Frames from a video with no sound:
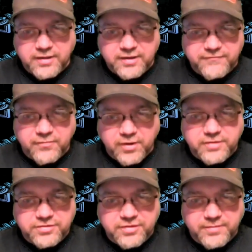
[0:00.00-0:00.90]
Like if it
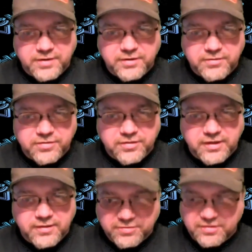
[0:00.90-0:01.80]
was somebody yeah. you'd
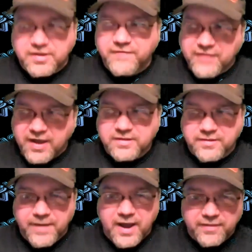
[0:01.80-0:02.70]
see, it was a tough guy at
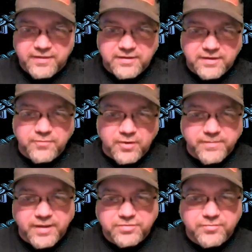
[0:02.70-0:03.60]
the bar that you didn't want
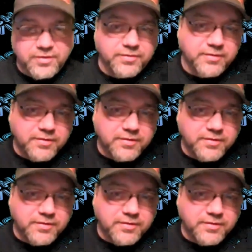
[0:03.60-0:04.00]
to mess with.